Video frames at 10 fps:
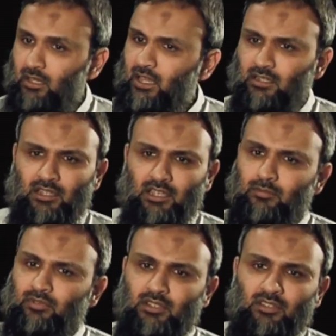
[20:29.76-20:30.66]
Again, they
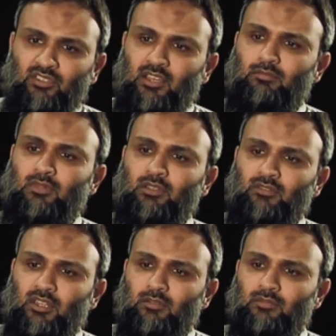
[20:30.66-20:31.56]
keep saying the same thing,
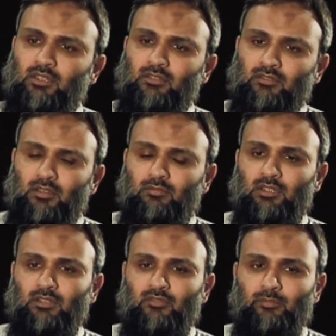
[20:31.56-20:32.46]
same thing, same
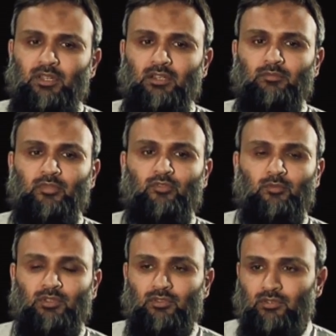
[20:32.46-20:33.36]
thing. Repeat
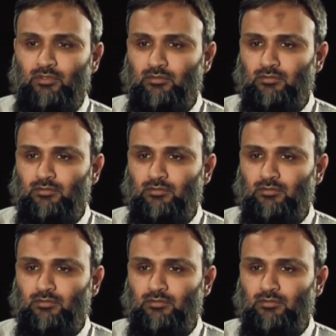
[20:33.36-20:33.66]
performance.